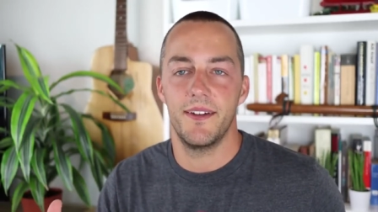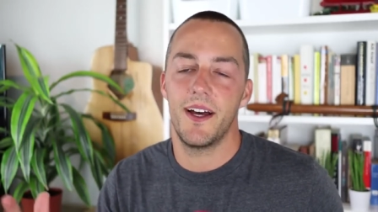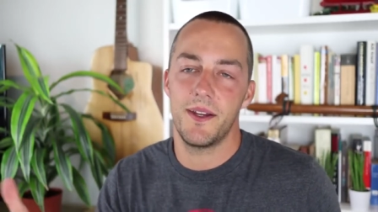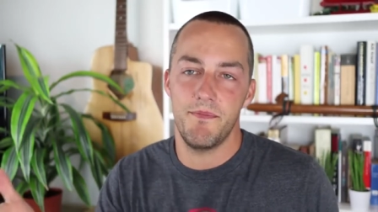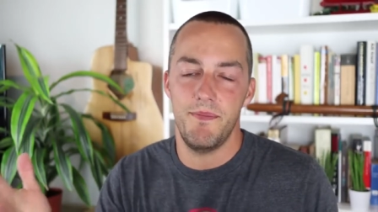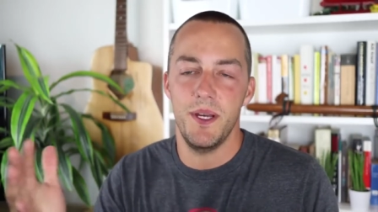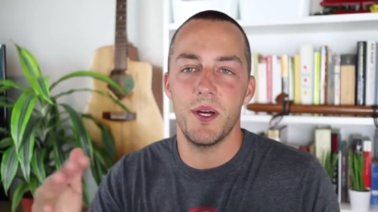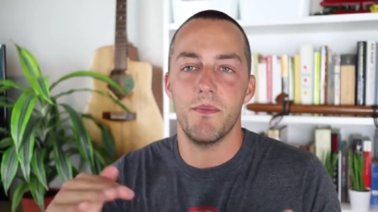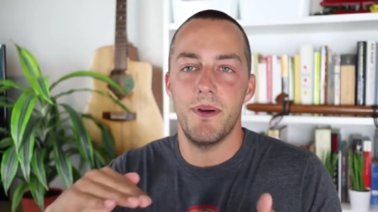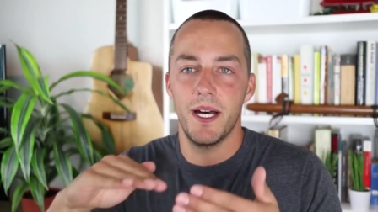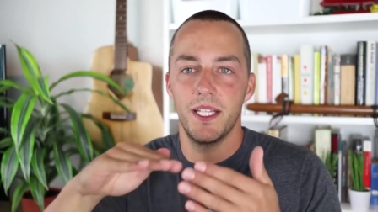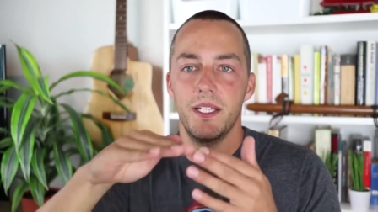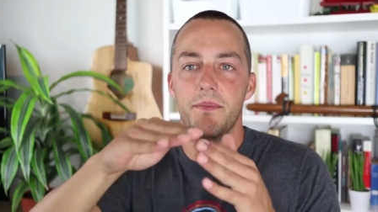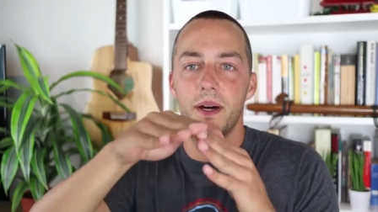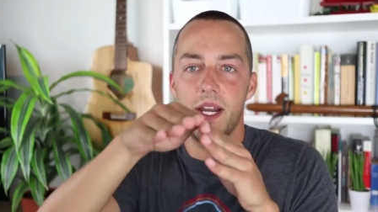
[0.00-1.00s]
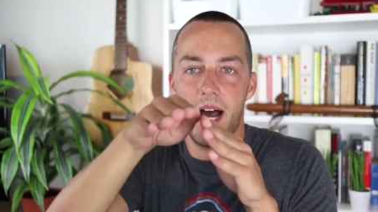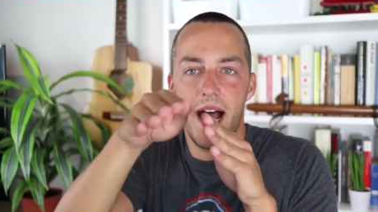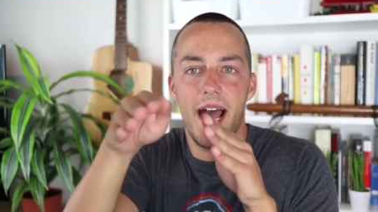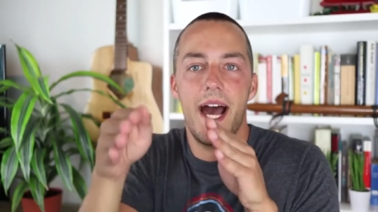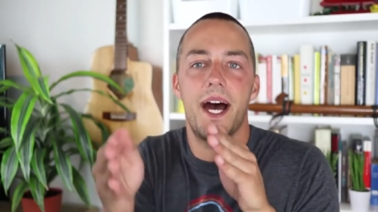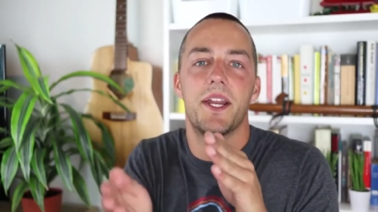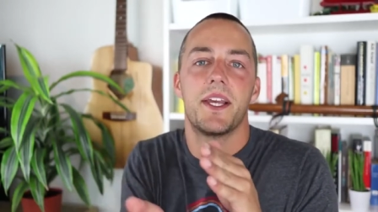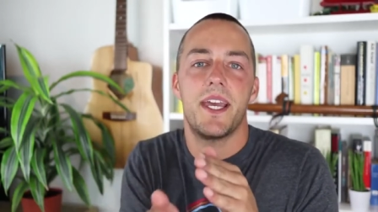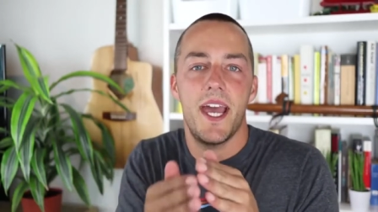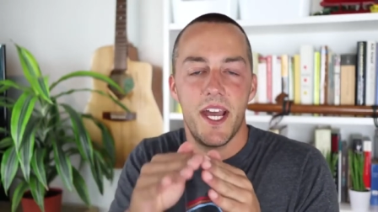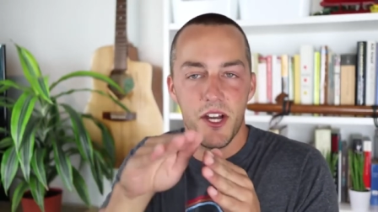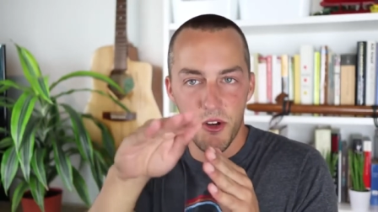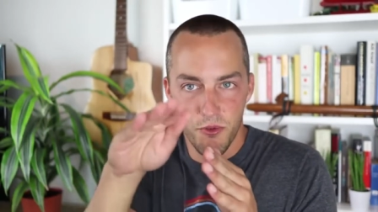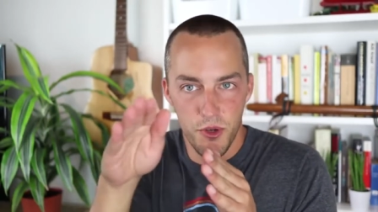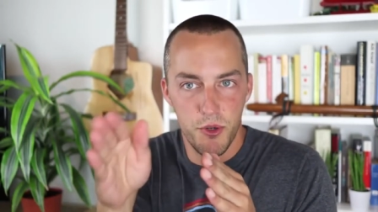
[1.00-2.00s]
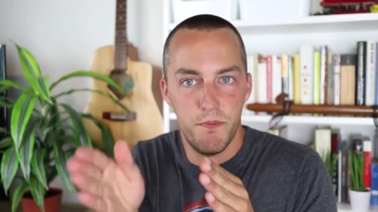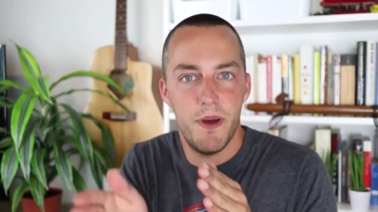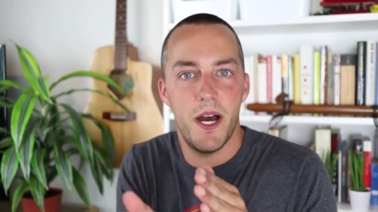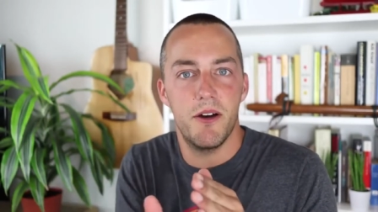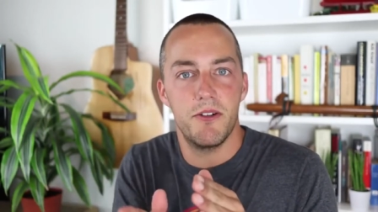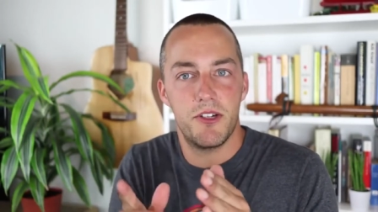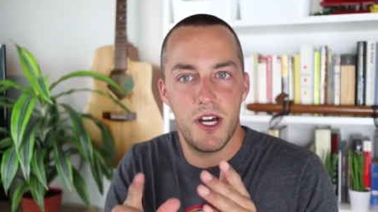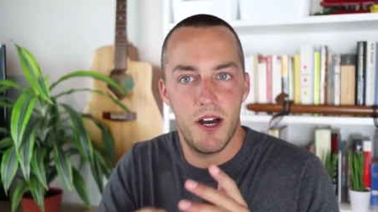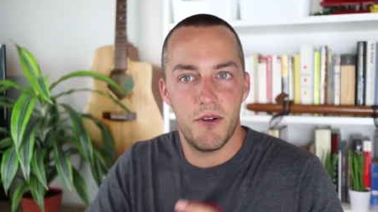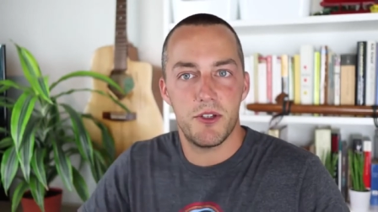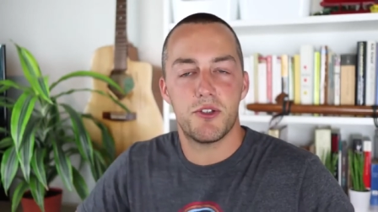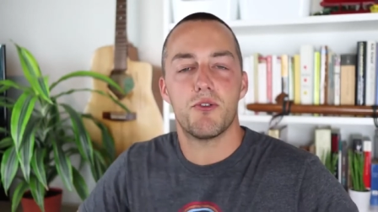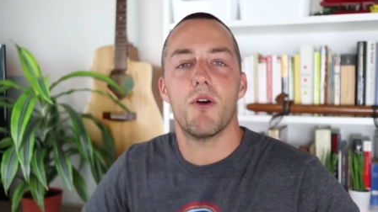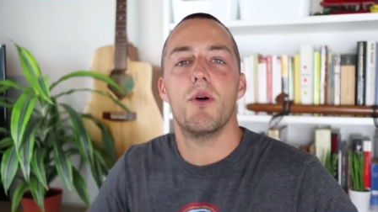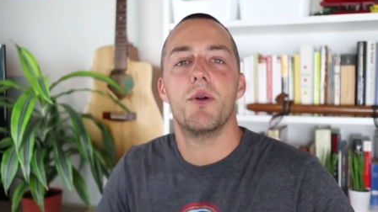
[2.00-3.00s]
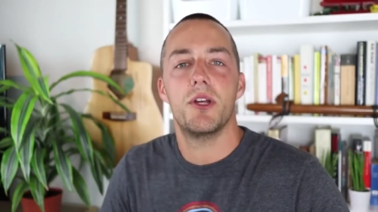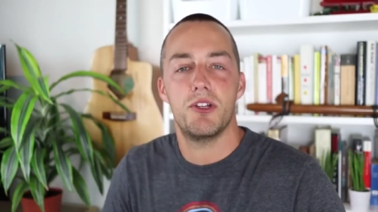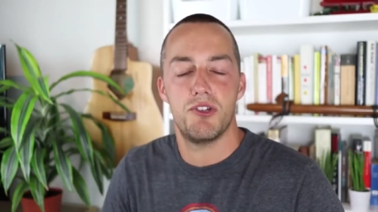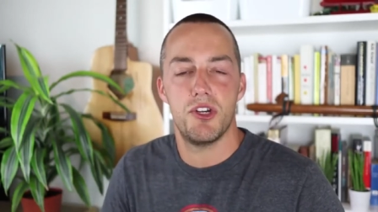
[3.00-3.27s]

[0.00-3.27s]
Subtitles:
Not a beer belly, but I had a kangaroo pouch. I was growing a